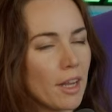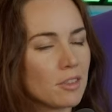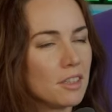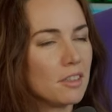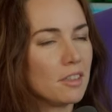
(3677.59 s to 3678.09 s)

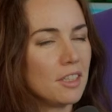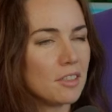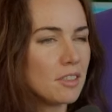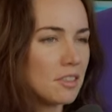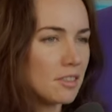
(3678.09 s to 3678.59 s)
because the
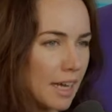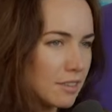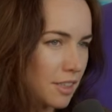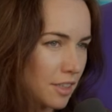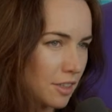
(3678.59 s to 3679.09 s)

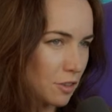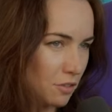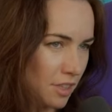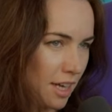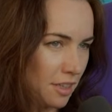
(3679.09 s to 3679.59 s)
aesthetic
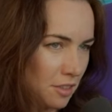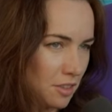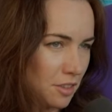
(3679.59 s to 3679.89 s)
of tennis